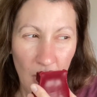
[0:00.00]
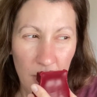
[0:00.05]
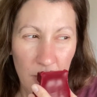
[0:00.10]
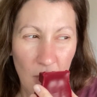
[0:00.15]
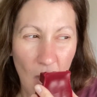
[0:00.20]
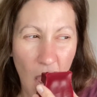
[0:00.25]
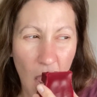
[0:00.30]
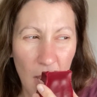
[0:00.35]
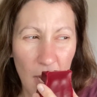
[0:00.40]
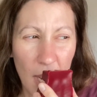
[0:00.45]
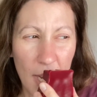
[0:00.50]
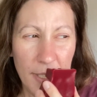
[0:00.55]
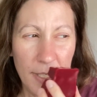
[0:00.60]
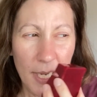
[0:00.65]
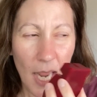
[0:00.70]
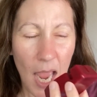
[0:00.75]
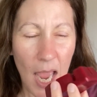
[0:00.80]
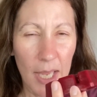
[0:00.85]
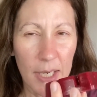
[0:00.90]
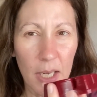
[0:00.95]
not a
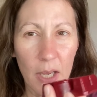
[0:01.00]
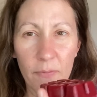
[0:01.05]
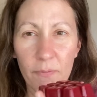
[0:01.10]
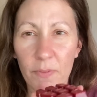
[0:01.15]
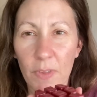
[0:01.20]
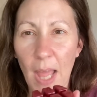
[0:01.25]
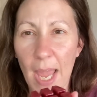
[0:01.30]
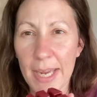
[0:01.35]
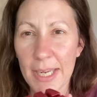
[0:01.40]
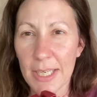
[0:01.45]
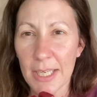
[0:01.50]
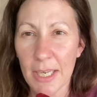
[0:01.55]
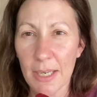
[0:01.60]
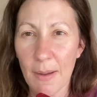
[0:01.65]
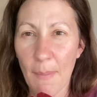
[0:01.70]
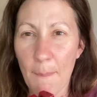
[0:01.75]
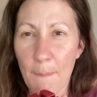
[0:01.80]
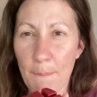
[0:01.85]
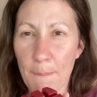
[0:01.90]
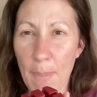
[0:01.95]
ton of like
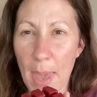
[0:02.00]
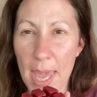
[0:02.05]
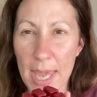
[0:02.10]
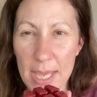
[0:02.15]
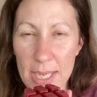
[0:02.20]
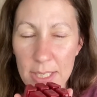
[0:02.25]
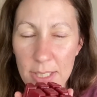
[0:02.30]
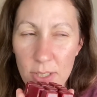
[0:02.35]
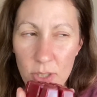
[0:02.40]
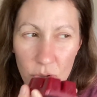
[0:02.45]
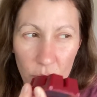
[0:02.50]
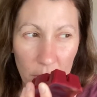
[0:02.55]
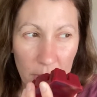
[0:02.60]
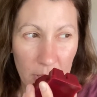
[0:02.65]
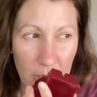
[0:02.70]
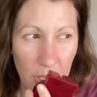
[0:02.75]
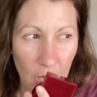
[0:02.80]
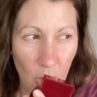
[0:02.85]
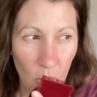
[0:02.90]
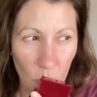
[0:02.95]

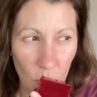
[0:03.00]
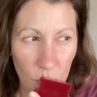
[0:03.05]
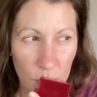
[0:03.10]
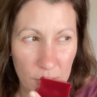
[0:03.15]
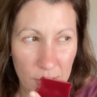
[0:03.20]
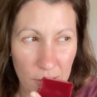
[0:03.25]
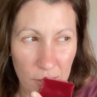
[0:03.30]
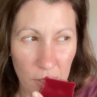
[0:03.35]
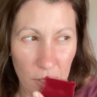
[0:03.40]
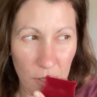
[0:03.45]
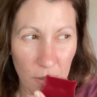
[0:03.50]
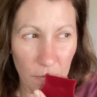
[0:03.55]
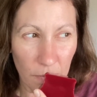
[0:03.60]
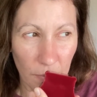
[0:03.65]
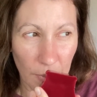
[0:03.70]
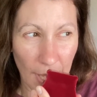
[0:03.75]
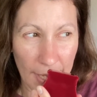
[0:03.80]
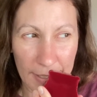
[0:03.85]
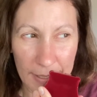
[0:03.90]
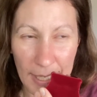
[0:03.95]
pastry note,
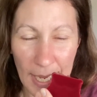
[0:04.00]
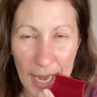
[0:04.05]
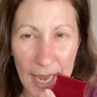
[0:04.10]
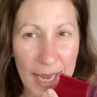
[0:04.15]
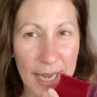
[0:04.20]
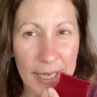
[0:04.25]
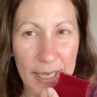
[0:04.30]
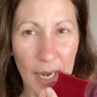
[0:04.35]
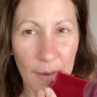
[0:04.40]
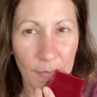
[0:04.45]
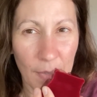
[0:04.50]
like cake.